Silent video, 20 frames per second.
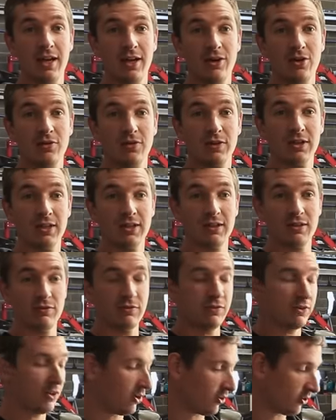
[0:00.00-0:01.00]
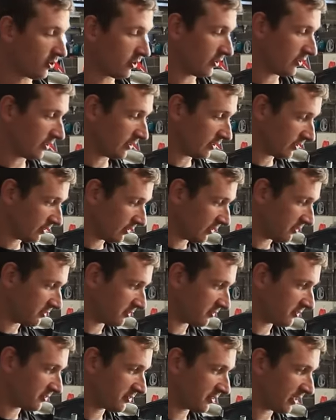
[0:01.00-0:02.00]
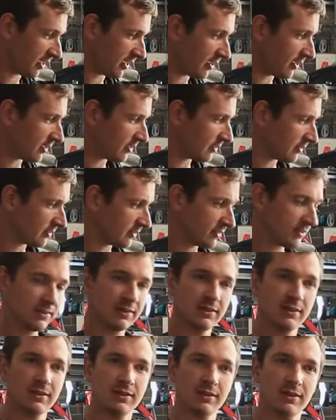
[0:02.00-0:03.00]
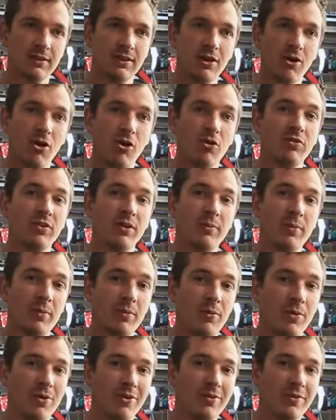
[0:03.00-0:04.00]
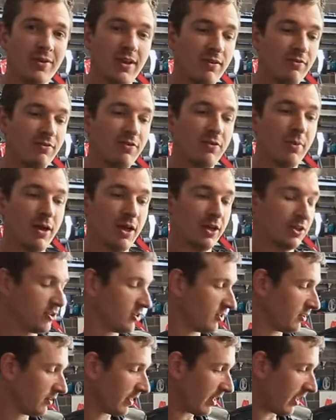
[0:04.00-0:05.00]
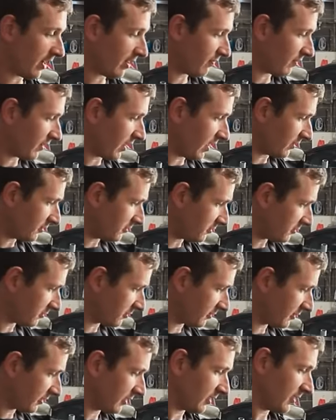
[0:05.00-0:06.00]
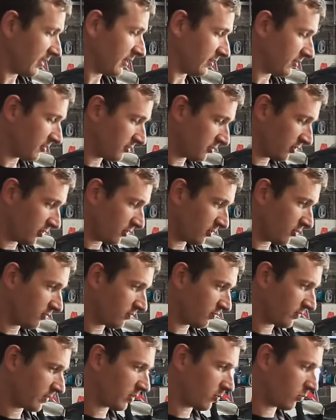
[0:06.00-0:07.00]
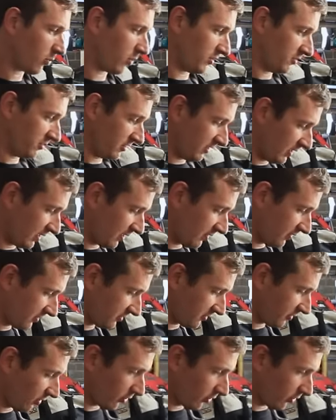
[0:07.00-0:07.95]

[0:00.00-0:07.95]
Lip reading: another little vlog. This is hopefully a bit more informational than anything else. So what you see here in this